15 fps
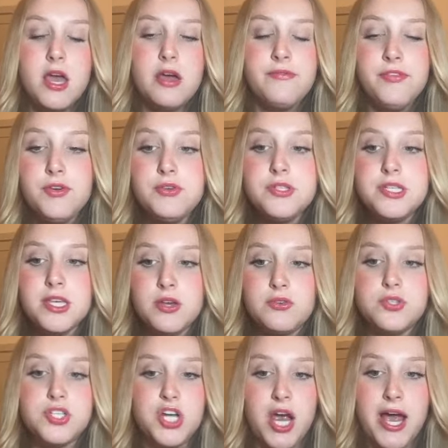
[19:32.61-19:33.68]
Vu's
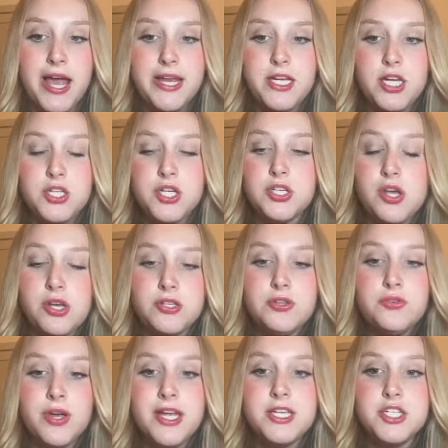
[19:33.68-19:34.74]
skills shine. She's also in
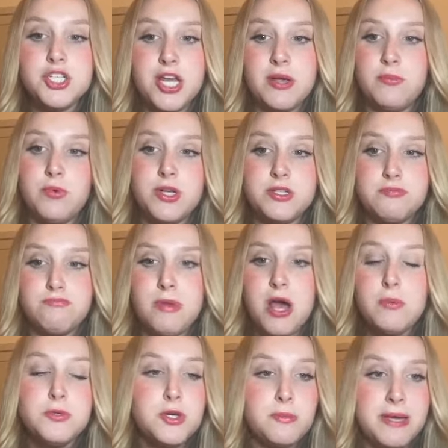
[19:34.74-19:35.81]
great shape, which
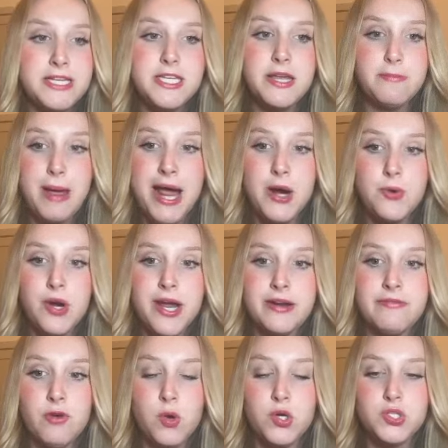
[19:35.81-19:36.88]
helps her maintain power and
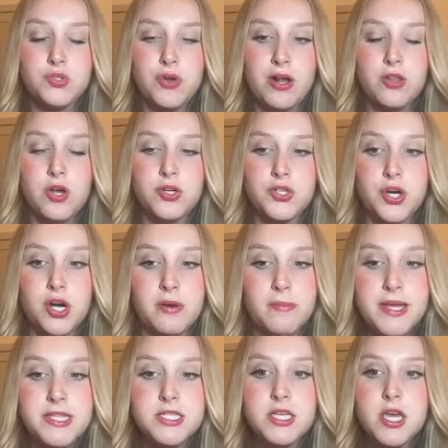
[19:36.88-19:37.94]
focus throughout long
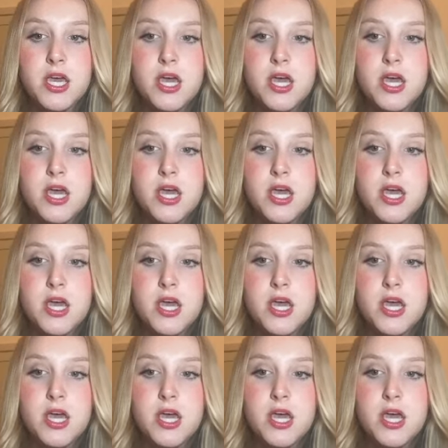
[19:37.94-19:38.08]
tournaments.